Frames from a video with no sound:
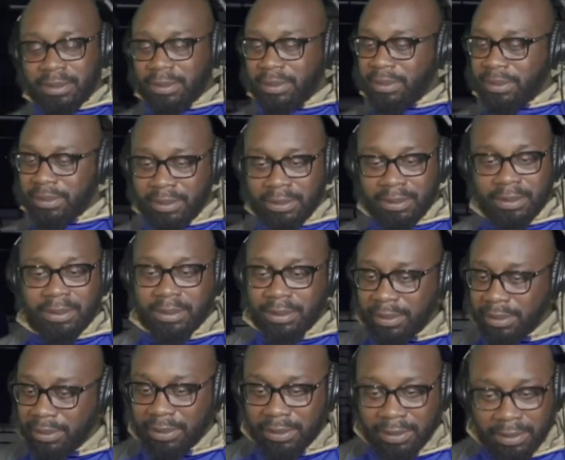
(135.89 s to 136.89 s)
Gee, I was out in
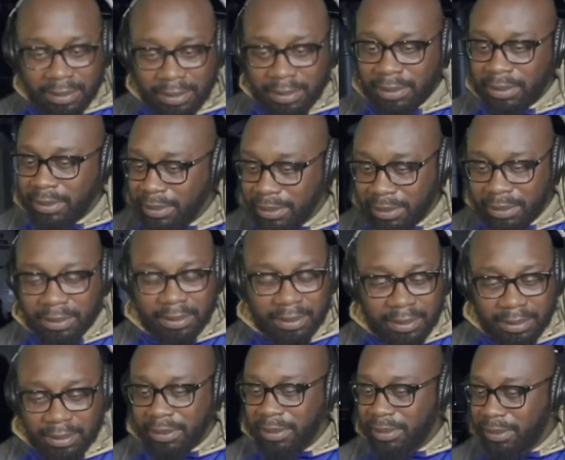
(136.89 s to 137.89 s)
Conch, try to
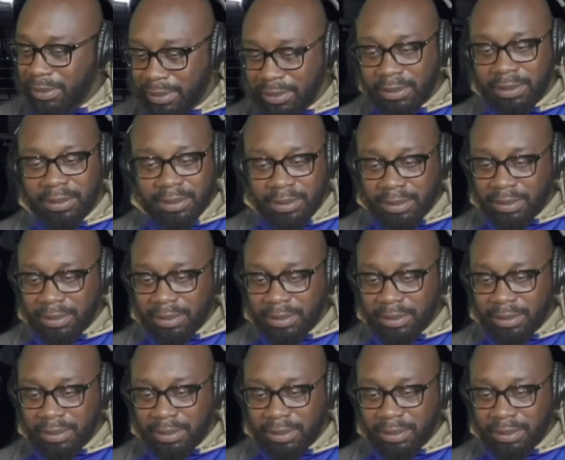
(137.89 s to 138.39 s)
eat, bring the famine.